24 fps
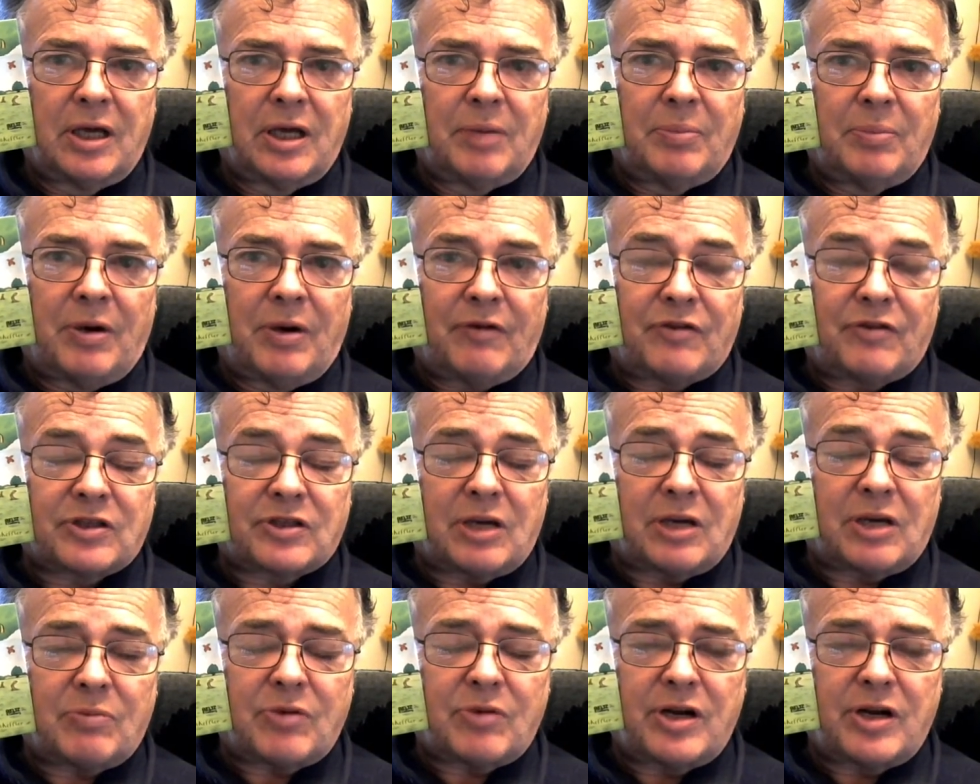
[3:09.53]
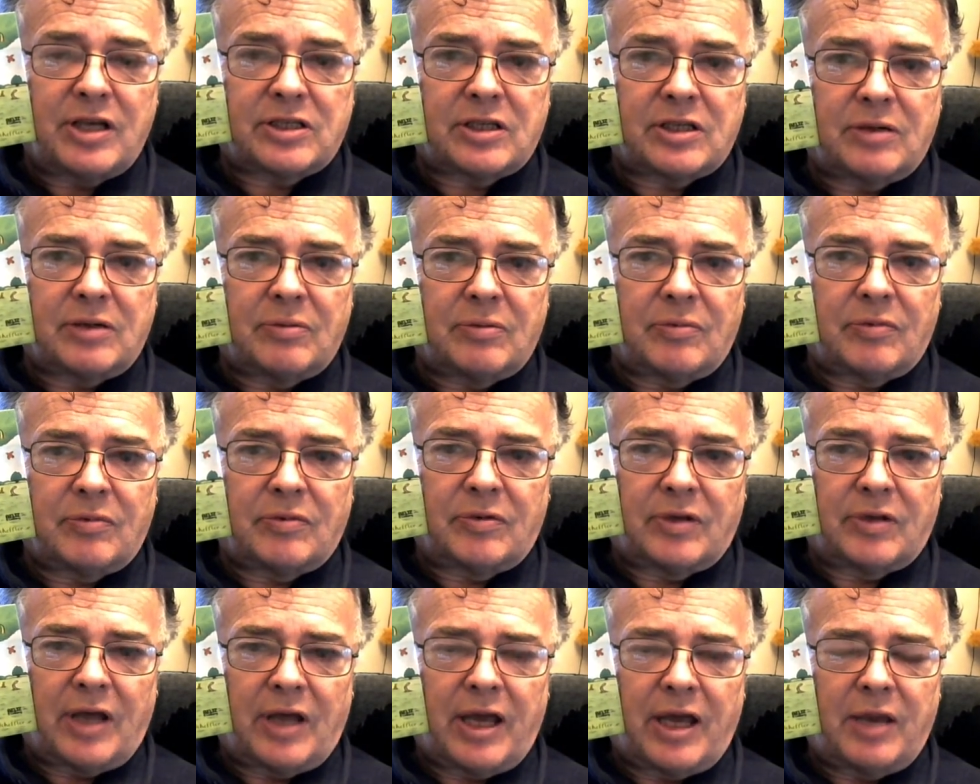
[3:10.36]
But for some reason,
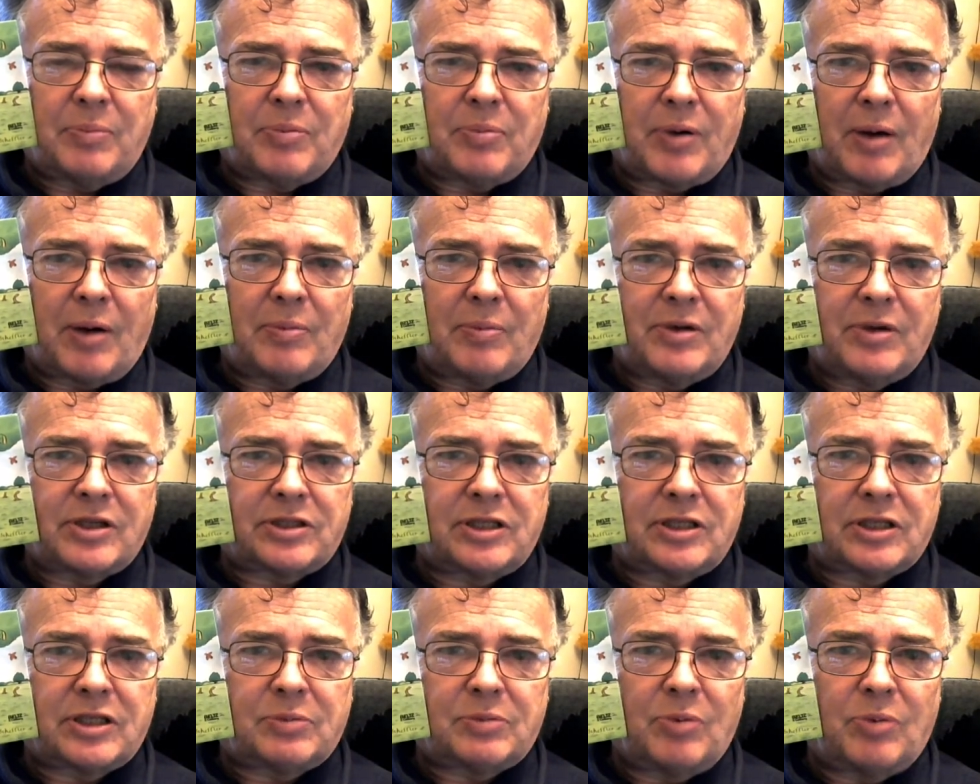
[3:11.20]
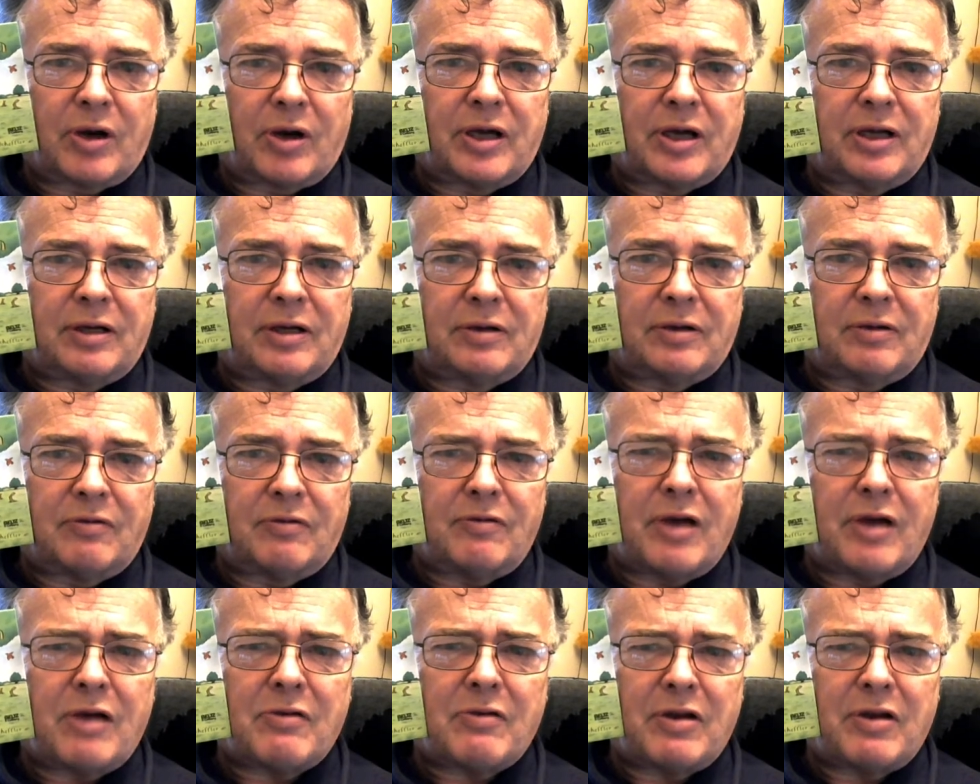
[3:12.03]
they published this book in a
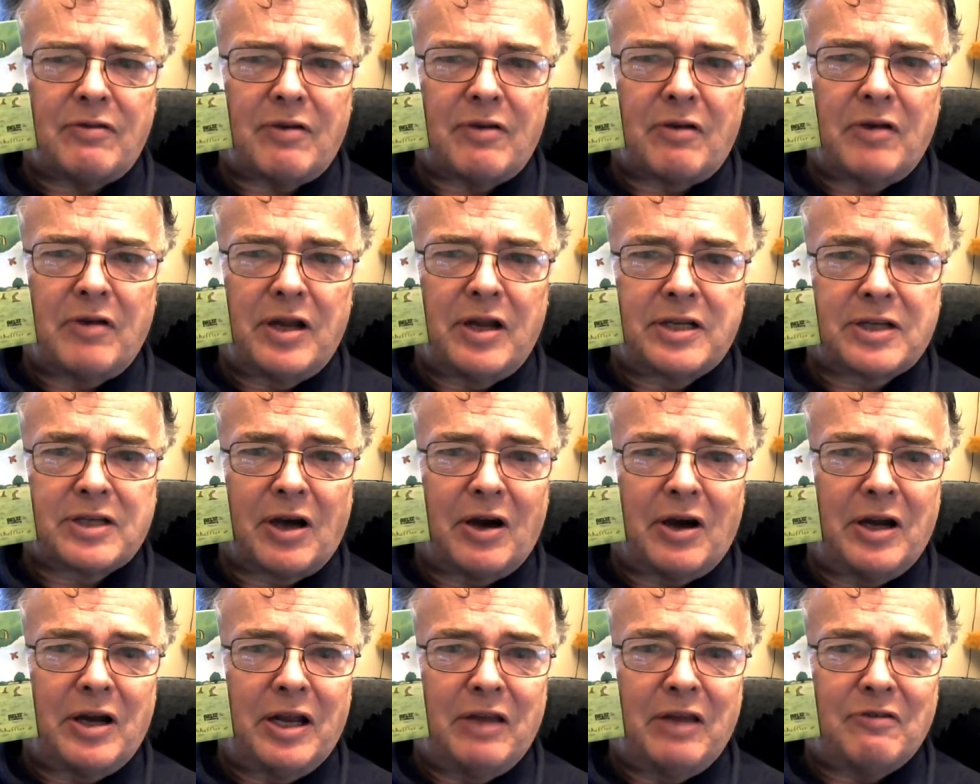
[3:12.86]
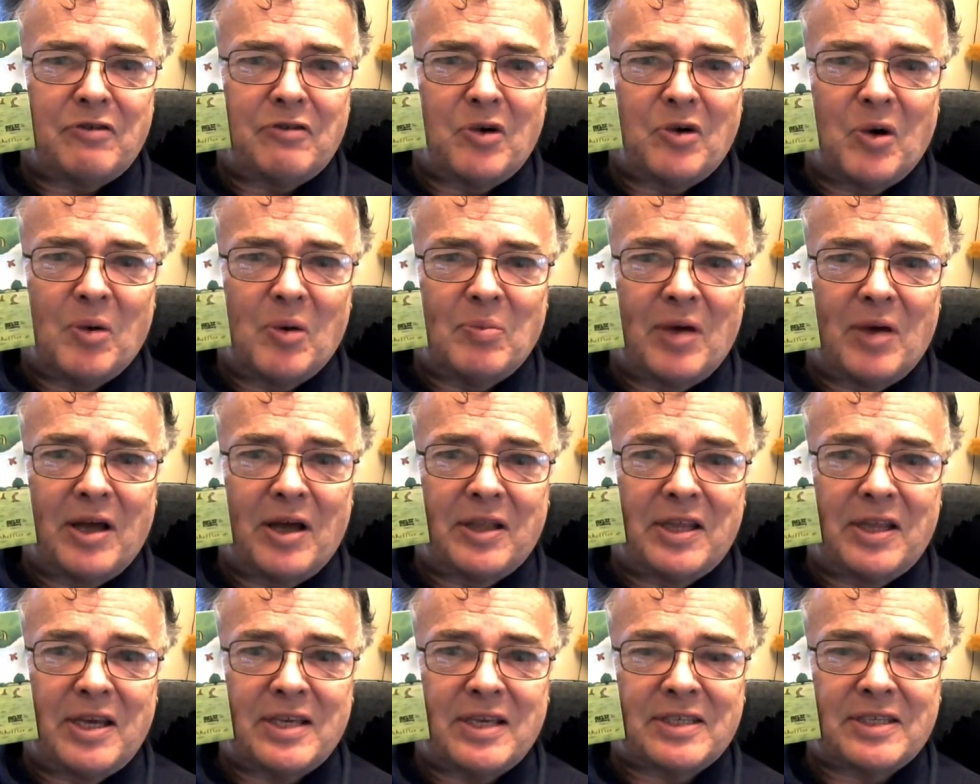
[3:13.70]
very, very tiny form like
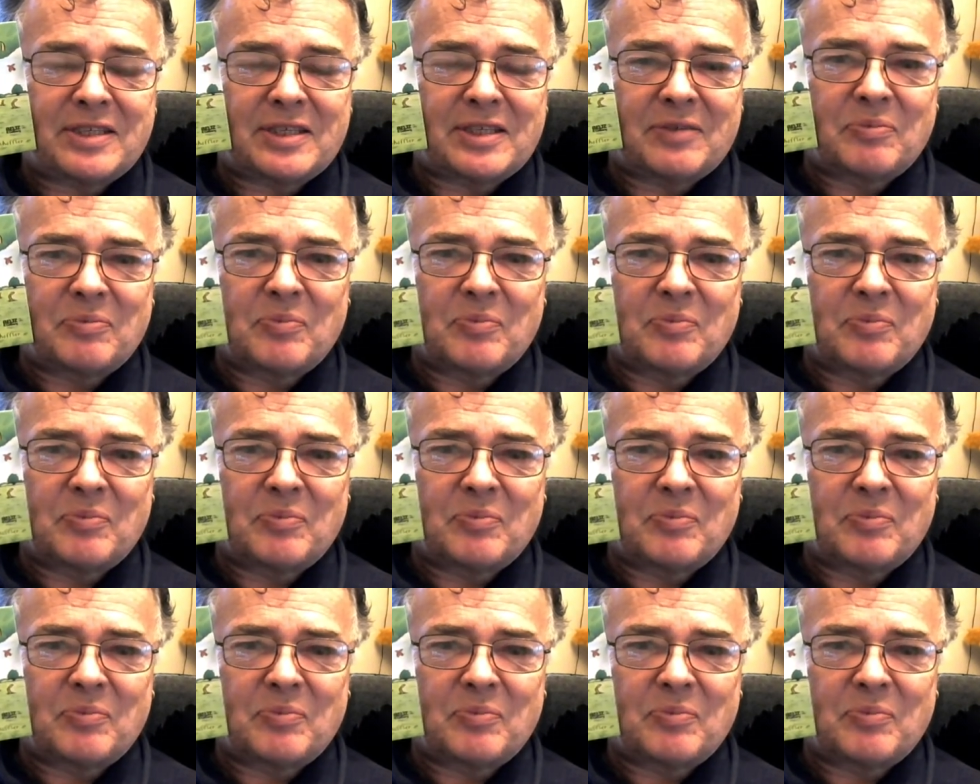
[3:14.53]
this.